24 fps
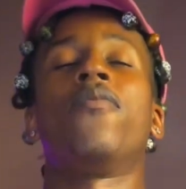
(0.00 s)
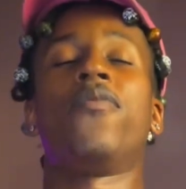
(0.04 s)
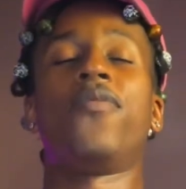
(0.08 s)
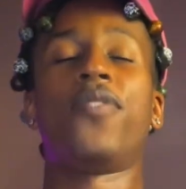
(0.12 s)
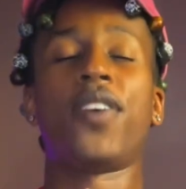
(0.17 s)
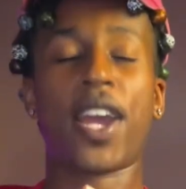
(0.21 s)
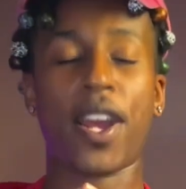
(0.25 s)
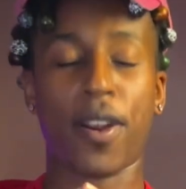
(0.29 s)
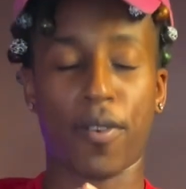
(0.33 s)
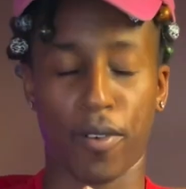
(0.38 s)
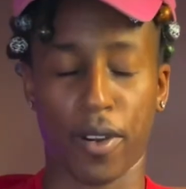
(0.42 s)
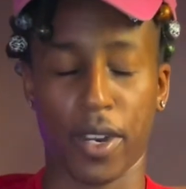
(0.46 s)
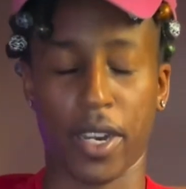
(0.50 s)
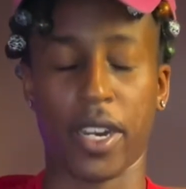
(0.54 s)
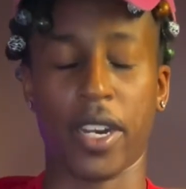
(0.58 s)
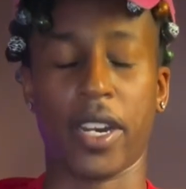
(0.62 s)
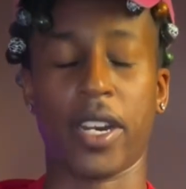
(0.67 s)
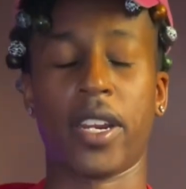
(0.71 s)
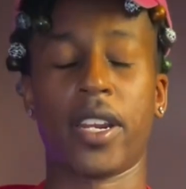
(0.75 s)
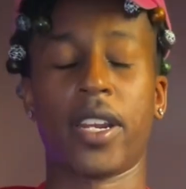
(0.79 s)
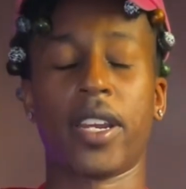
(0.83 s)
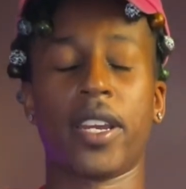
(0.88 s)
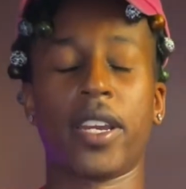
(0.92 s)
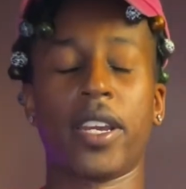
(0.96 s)

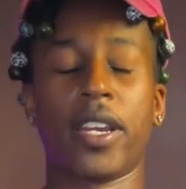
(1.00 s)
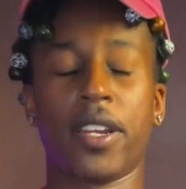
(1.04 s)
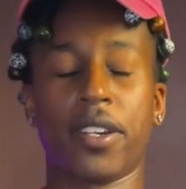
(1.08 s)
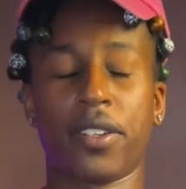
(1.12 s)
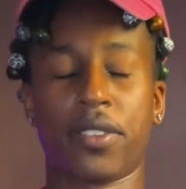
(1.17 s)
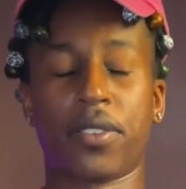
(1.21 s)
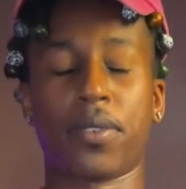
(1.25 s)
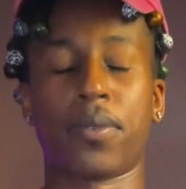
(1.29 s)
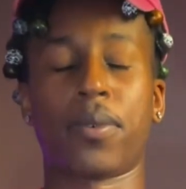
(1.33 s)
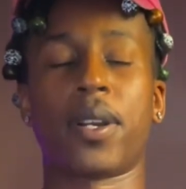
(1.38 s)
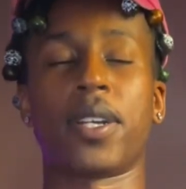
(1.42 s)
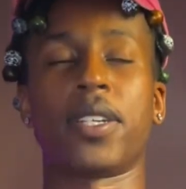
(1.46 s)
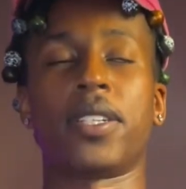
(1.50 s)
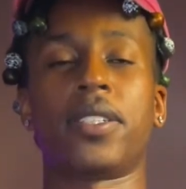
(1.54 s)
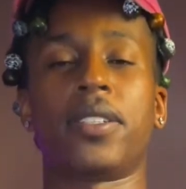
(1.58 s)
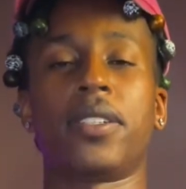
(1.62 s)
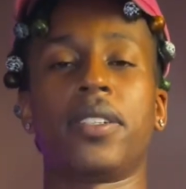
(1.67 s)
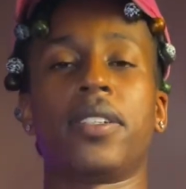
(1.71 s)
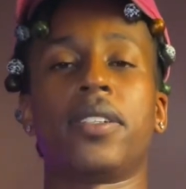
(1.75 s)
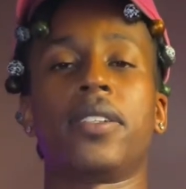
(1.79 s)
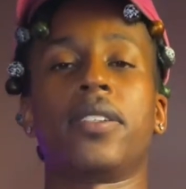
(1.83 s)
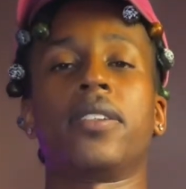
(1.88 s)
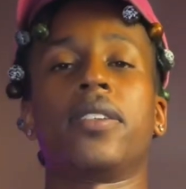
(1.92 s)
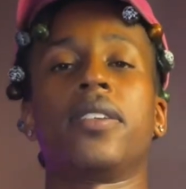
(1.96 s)
very
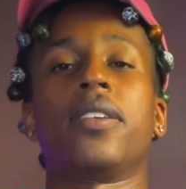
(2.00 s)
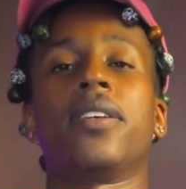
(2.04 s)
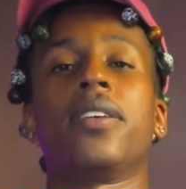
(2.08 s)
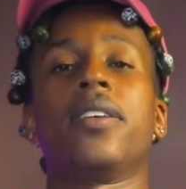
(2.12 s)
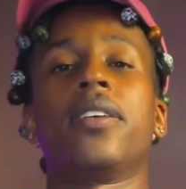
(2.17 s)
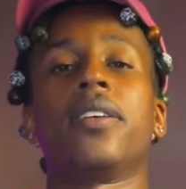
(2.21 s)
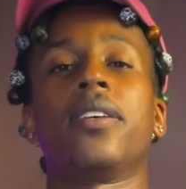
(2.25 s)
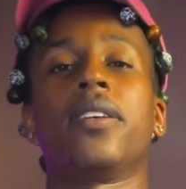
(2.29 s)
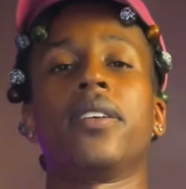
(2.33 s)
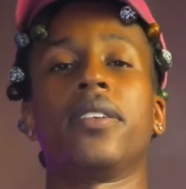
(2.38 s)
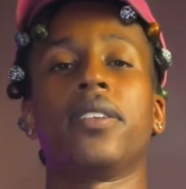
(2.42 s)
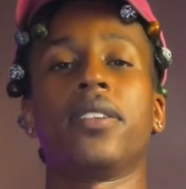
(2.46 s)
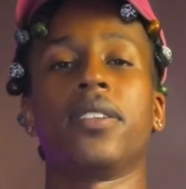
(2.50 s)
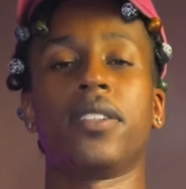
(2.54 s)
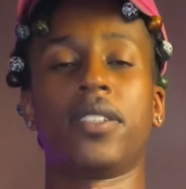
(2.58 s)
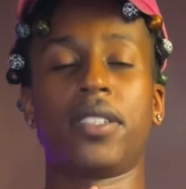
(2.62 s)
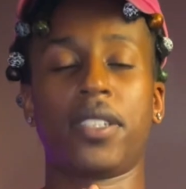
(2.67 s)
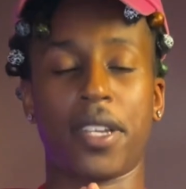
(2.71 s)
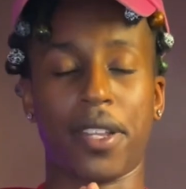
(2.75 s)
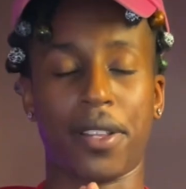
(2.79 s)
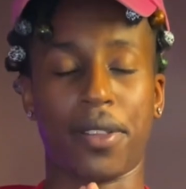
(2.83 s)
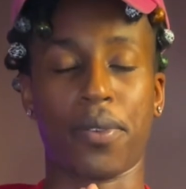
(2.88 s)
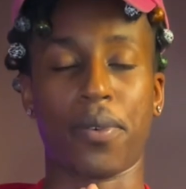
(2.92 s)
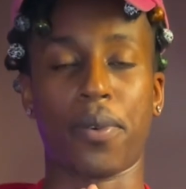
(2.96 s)
interesting
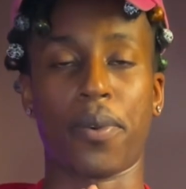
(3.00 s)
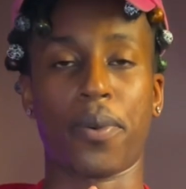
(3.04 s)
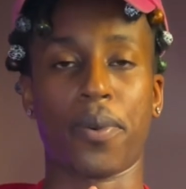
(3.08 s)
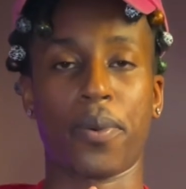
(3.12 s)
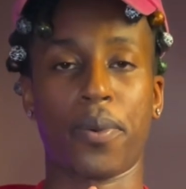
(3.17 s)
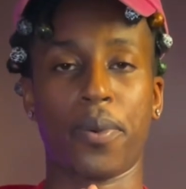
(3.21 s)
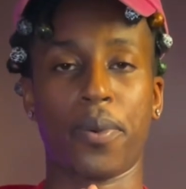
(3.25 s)
sit through.